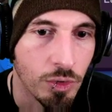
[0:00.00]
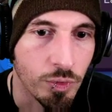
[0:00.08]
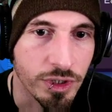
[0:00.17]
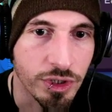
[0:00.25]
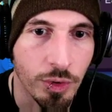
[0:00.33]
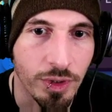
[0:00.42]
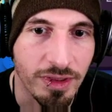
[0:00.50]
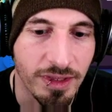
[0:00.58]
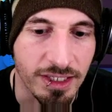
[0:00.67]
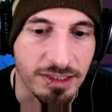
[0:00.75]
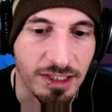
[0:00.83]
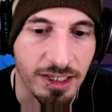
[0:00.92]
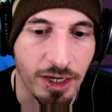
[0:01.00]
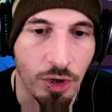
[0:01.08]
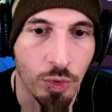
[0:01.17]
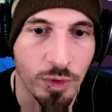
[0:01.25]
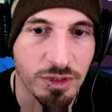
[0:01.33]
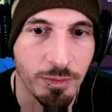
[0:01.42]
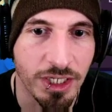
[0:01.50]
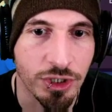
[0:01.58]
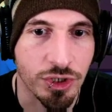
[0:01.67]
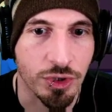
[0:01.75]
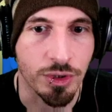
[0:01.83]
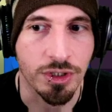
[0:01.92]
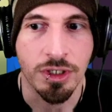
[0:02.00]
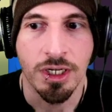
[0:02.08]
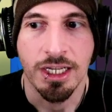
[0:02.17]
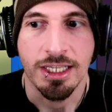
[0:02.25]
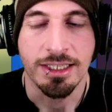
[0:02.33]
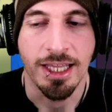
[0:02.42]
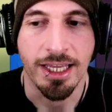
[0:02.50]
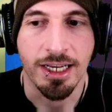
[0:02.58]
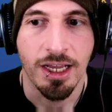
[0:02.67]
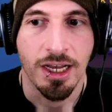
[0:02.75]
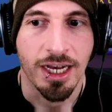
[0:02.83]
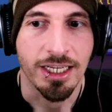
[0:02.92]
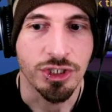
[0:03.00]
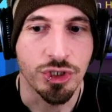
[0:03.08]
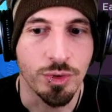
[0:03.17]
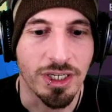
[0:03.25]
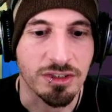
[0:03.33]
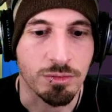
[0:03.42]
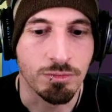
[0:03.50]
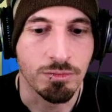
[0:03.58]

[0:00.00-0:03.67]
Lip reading: we go to this. And I always make sure that I do as